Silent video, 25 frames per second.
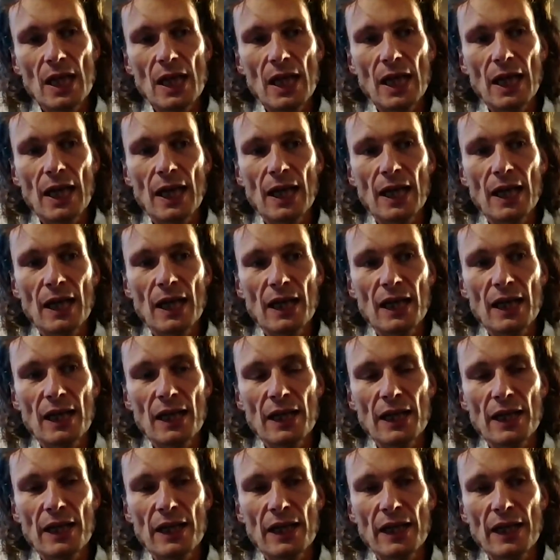The
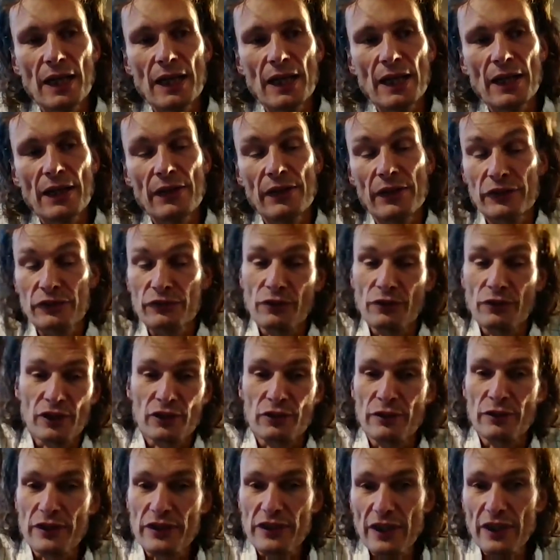
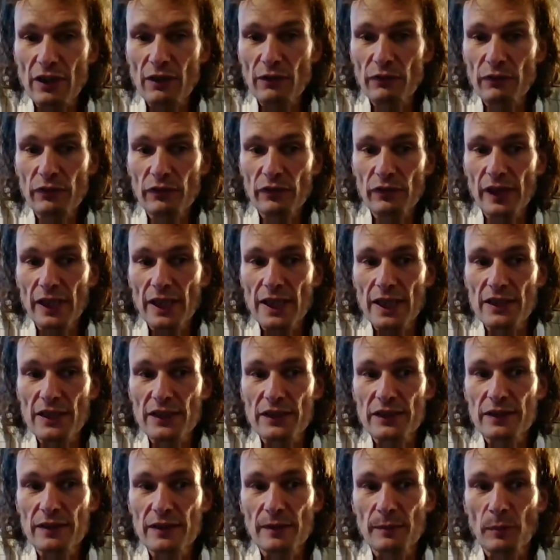structure itself
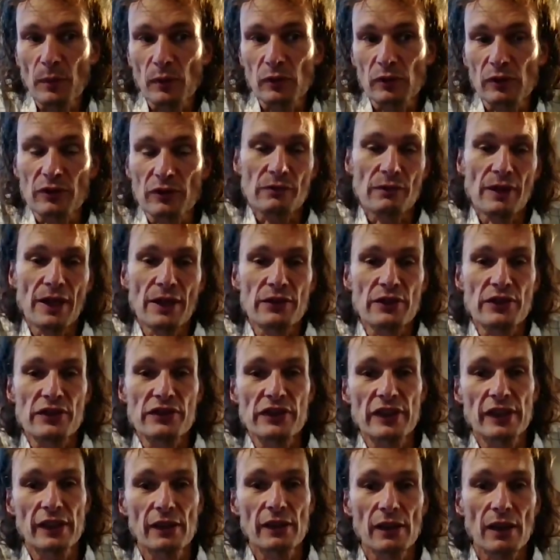is modelled around a
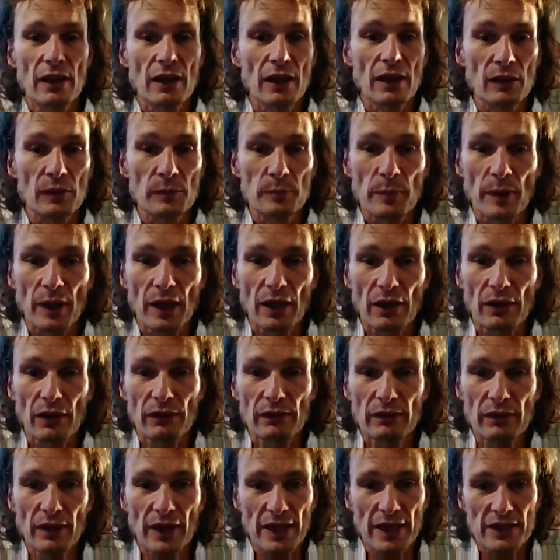single-aisled barn,
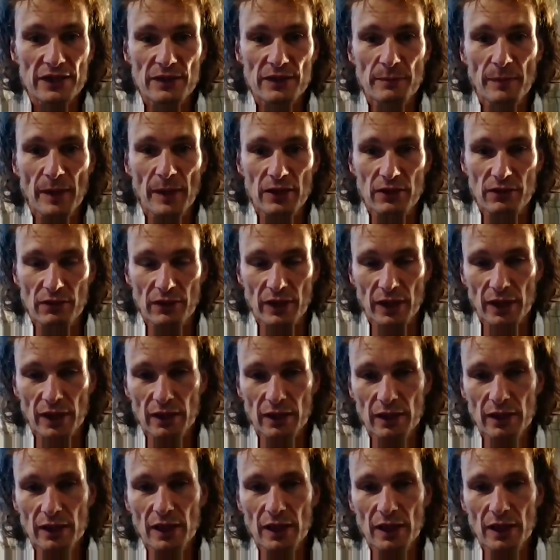asymmetric.